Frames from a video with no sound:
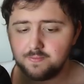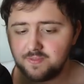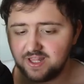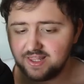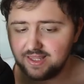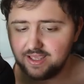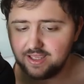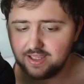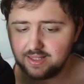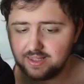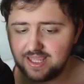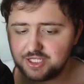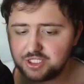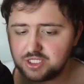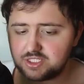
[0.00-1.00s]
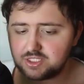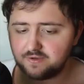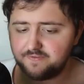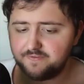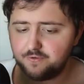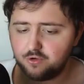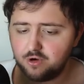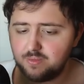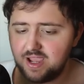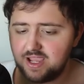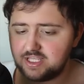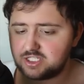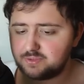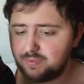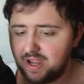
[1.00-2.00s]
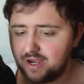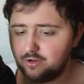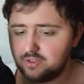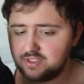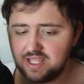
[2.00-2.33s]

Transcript: Ledges form a spiral